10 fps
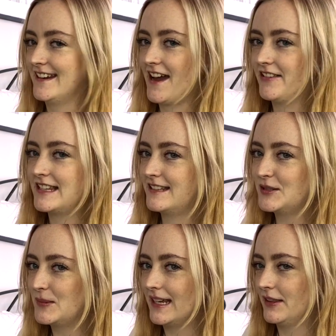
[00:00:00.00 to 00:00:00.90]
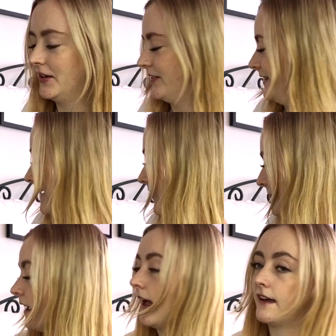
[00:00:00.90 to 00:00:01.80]
it now, this is gonna be a long
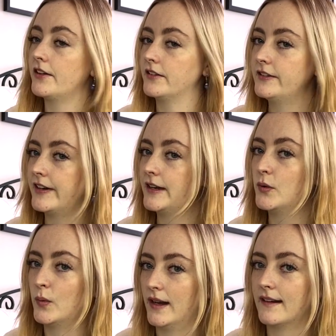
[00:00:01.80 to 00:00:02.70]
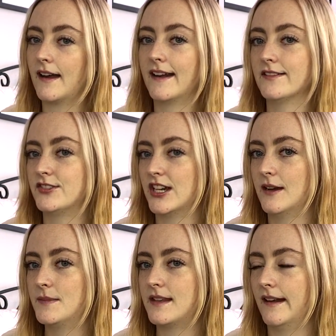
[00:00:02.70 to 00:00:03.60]
video. I could only find one kind of
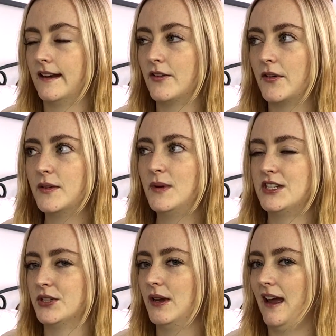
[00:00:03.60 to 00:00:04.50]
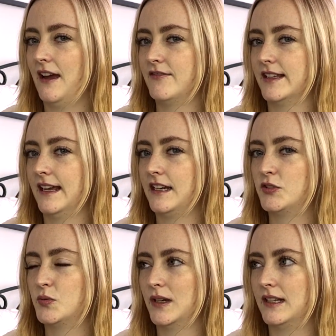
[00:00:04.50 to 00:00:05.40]
chips and I know that we do have the
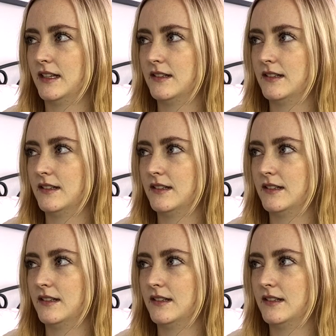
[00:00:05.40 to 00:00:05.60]
like twig